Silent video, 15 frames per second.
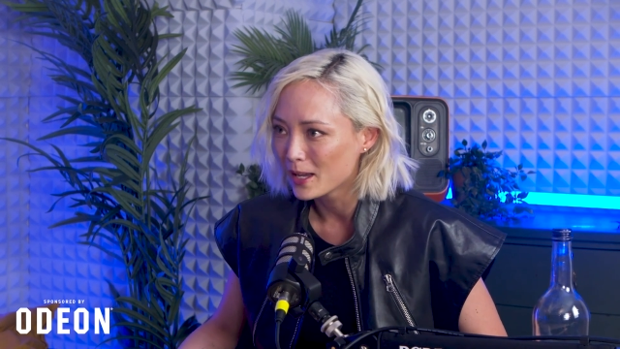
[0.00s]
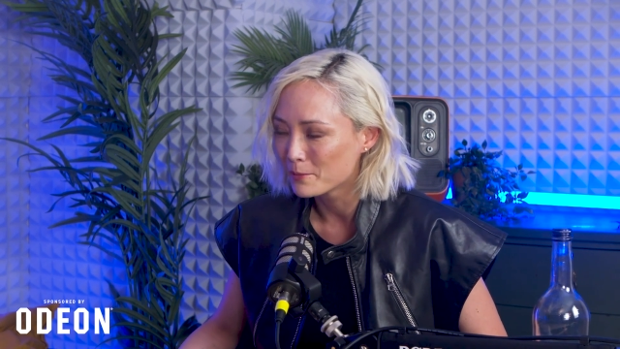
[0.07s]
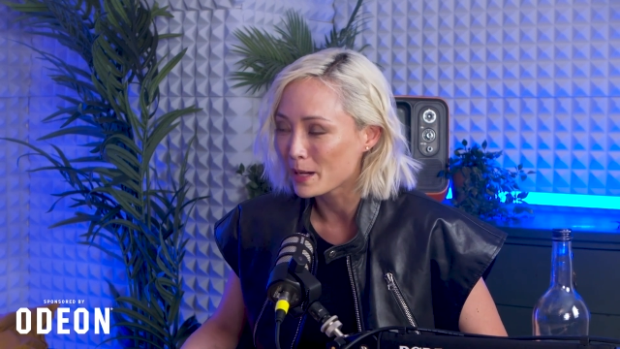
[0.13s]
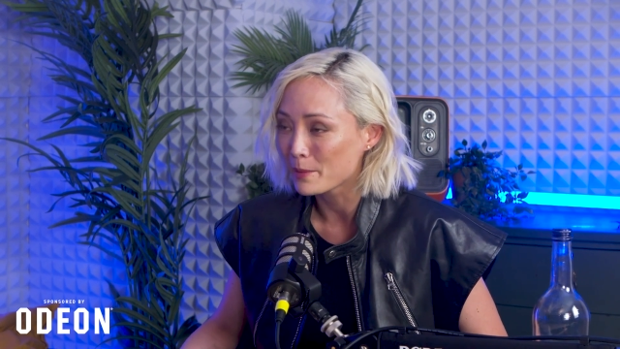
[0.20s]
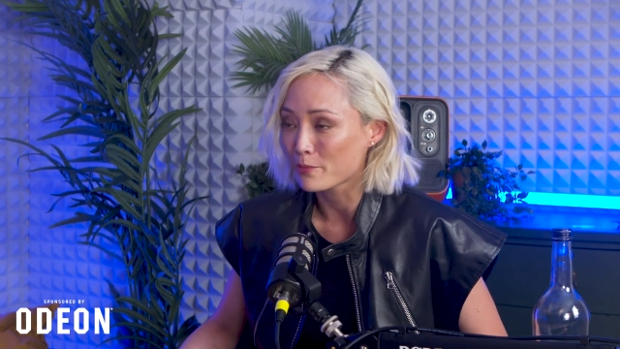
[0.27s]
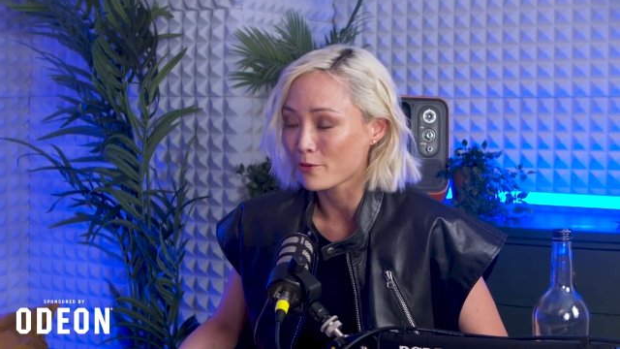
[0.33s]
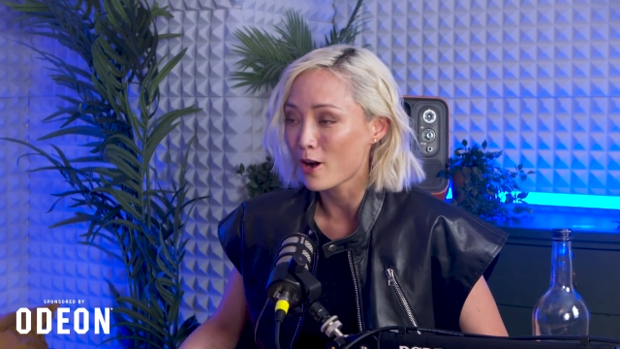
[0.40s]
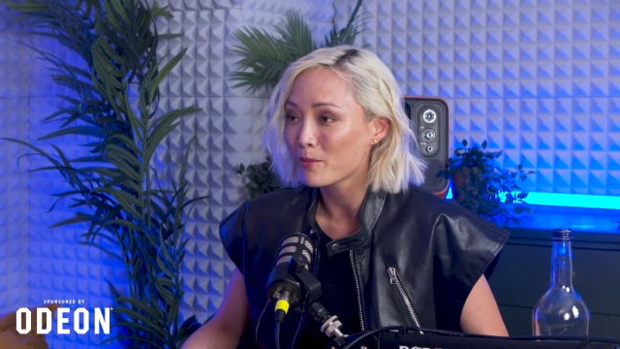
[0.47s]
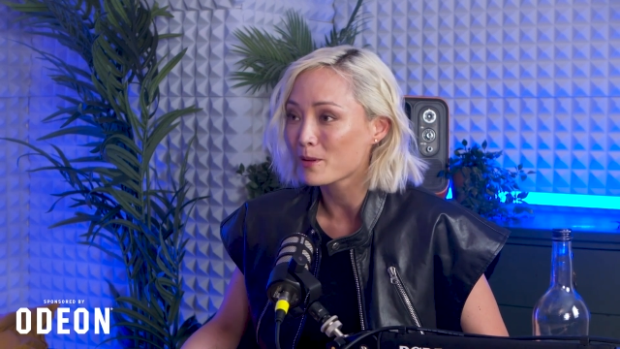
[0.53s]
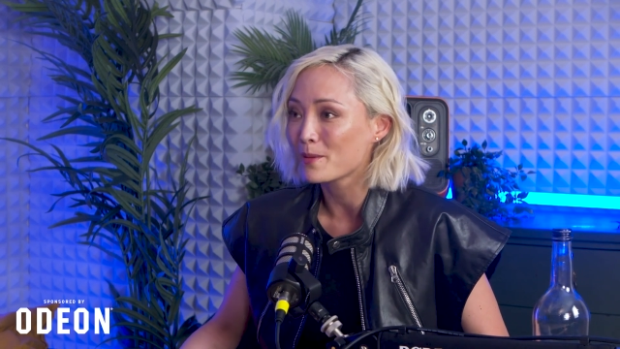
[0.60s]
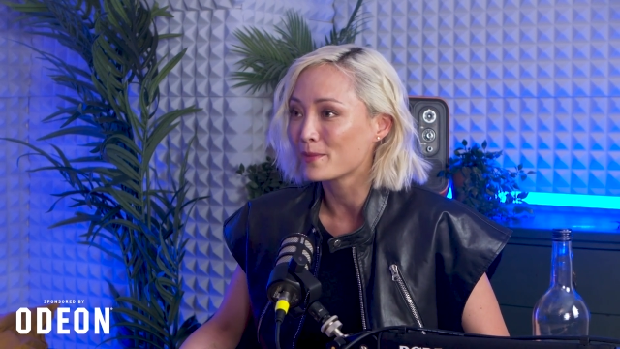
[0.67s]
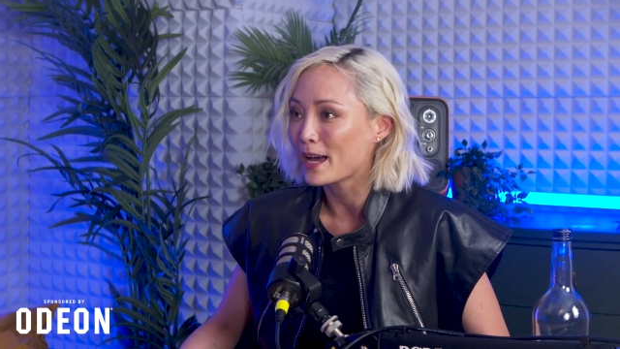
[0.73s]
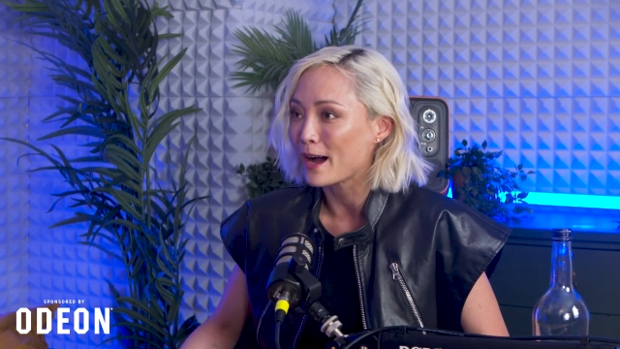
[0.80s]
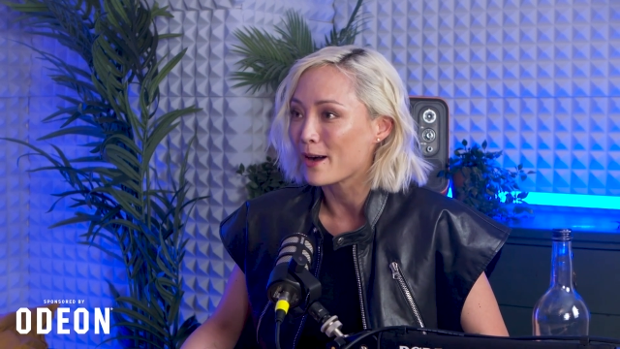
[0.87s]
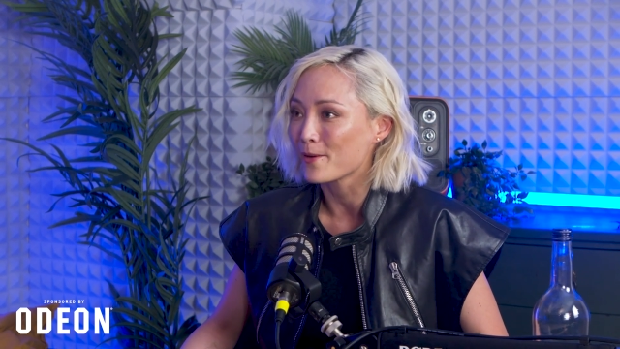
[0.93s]
My
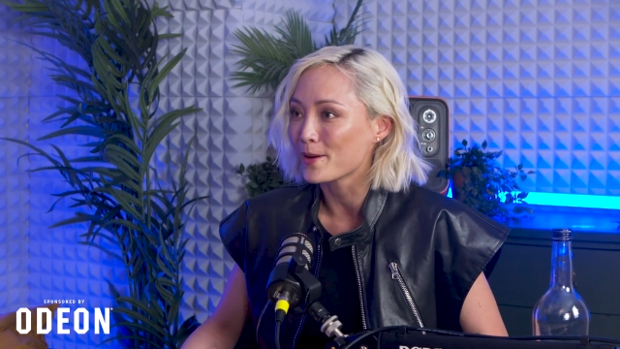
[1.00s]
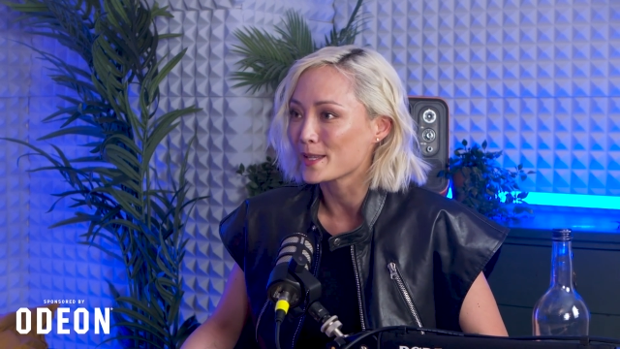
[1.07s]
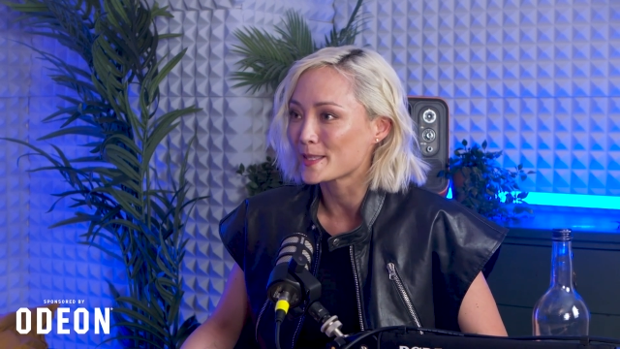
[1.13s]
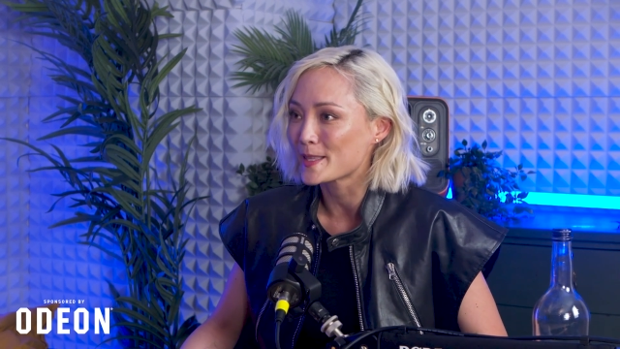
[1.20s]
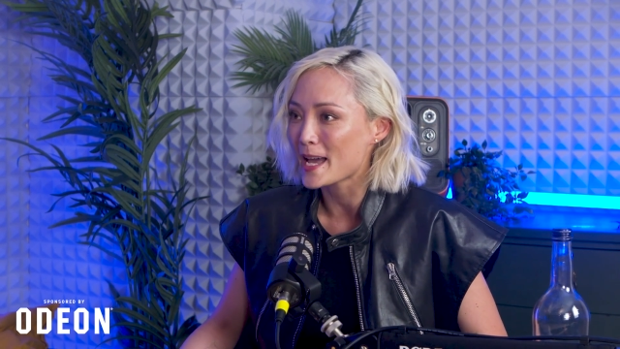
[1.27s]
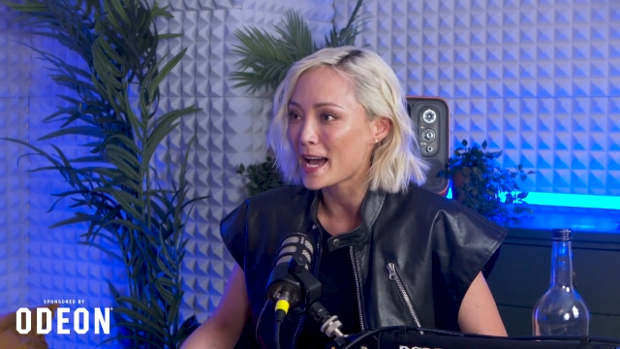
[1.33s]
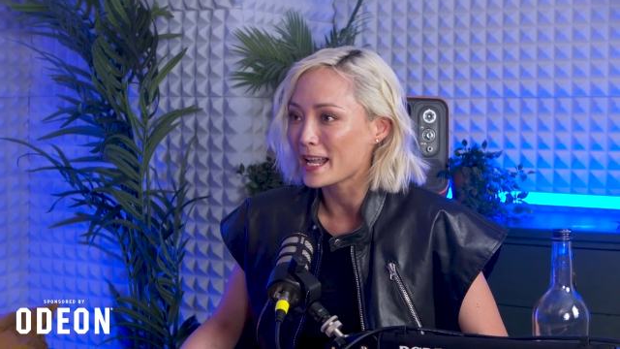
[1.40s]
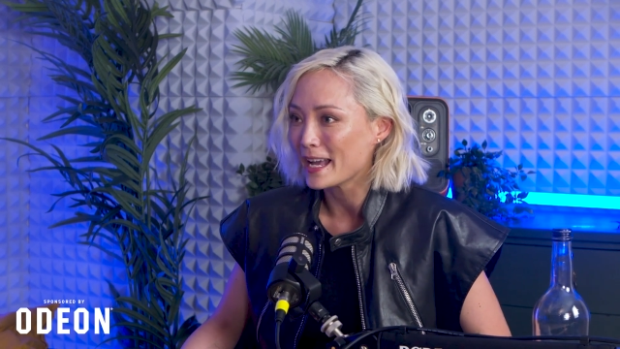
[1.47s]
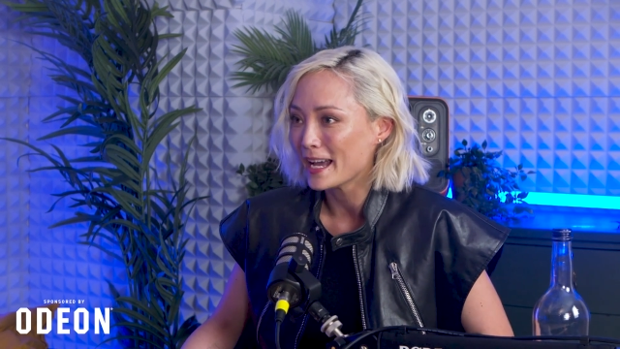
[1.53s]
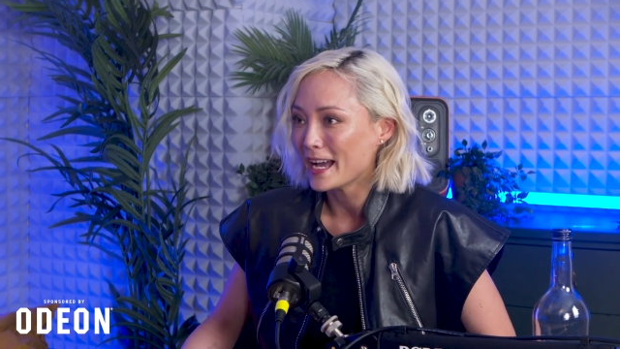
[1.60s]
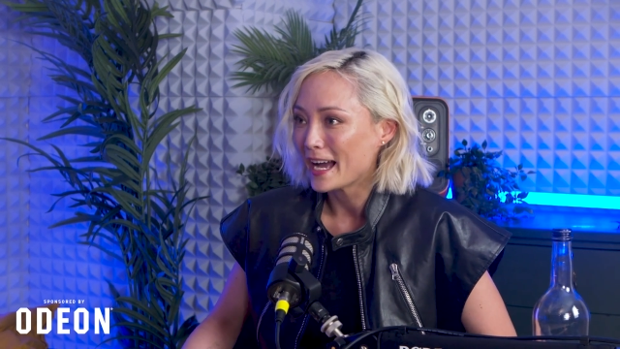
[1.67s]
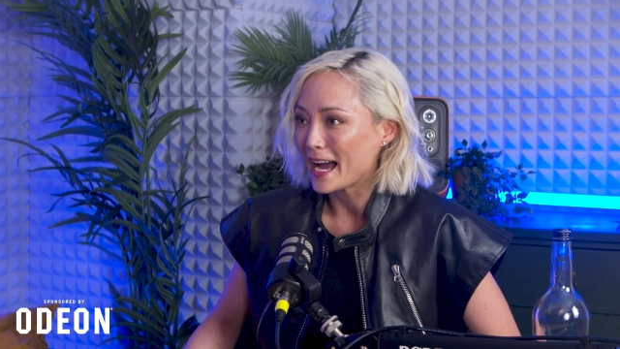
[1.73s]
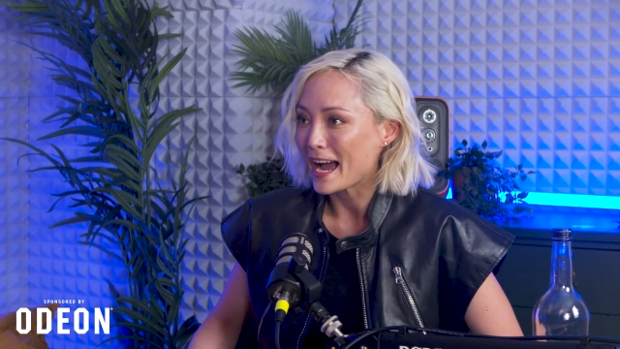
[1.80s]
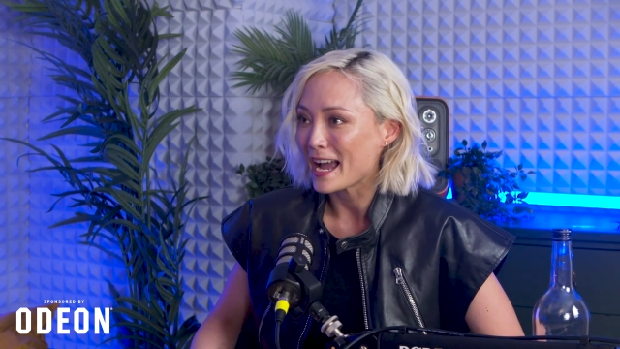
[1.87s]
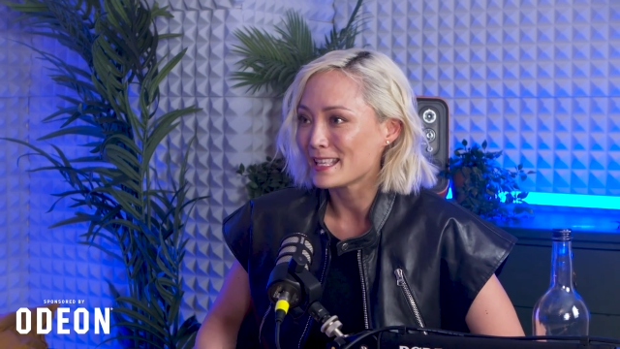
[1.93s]
problem now is that
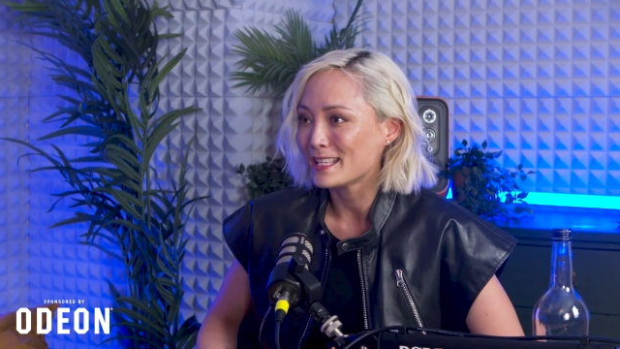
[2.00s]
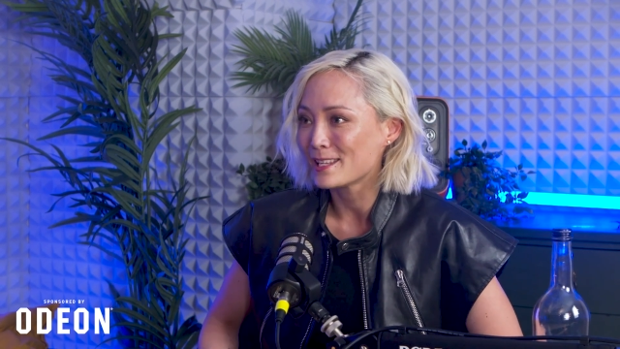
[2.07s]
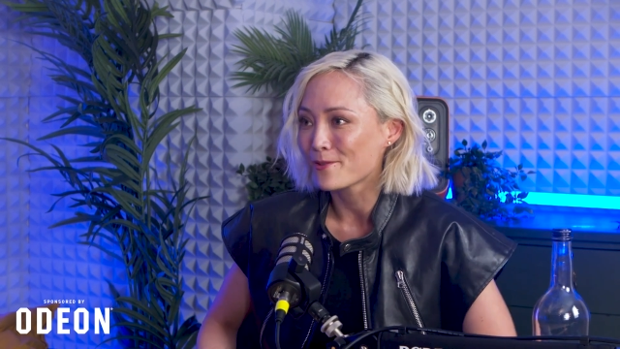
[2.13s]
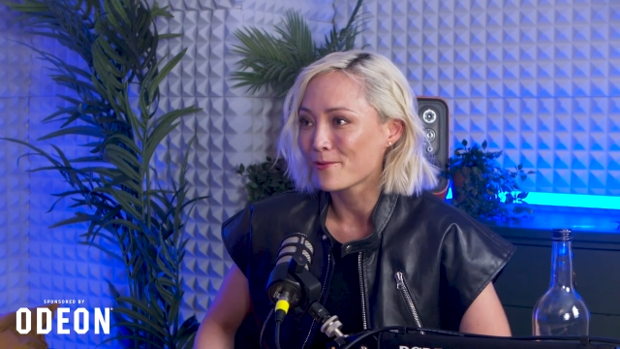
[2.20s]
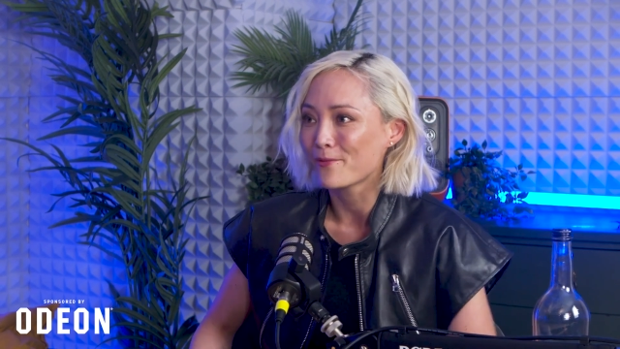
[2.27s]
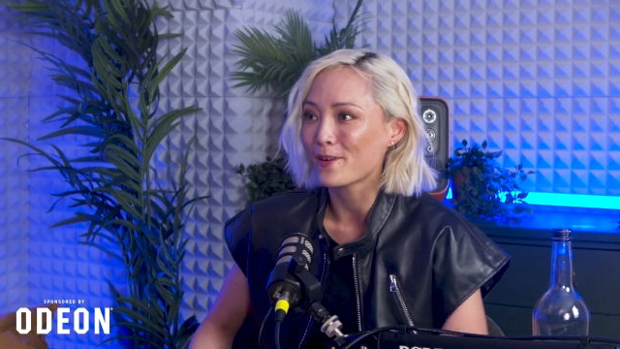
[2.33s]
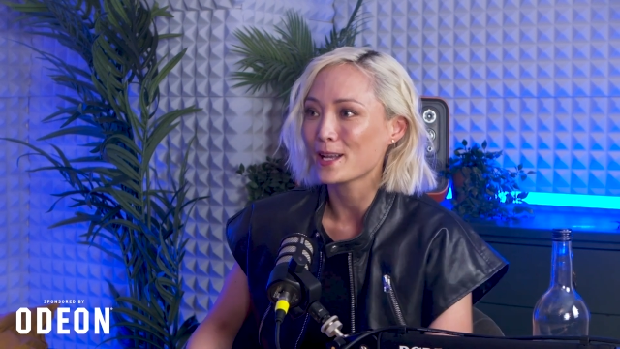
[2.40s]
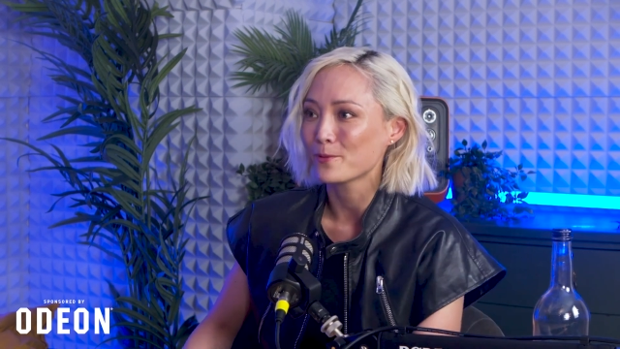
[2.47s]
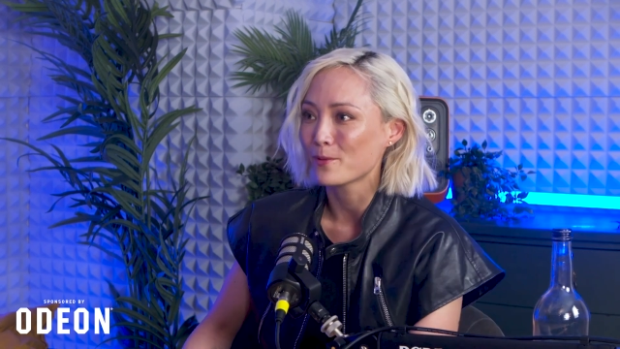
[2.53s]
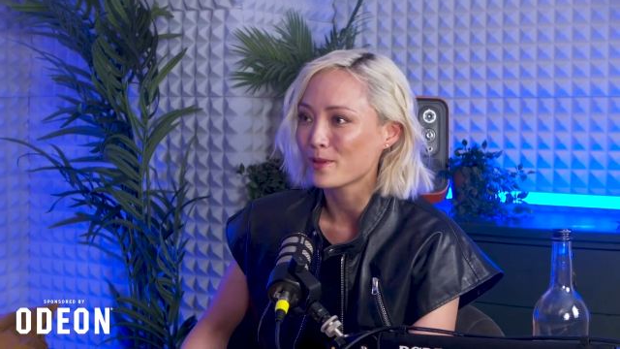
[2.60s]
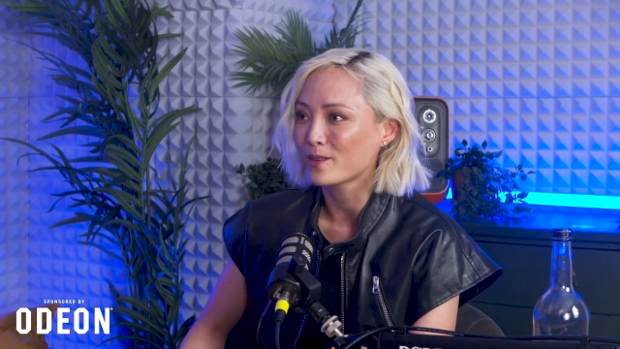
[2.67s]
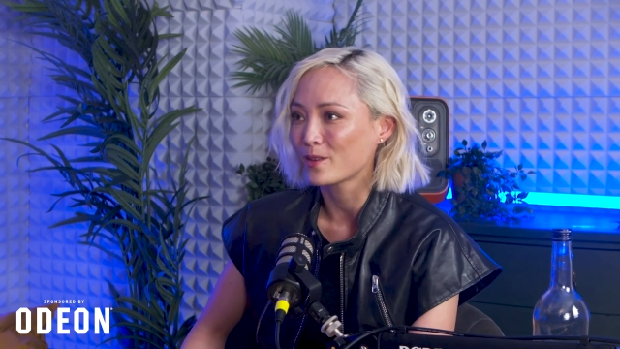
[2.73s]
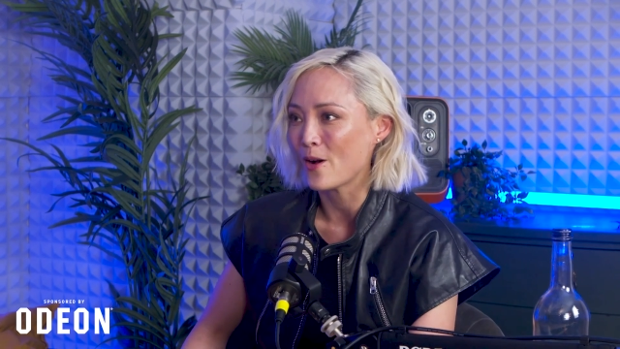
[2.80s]
I did a fight with